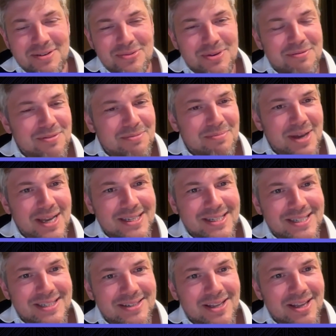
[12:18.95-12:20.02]
driven by
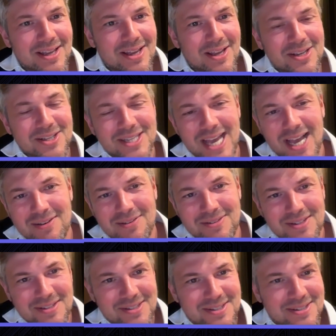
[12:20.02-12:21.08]
that
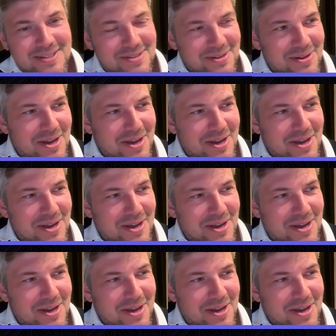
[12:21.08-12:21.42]
since,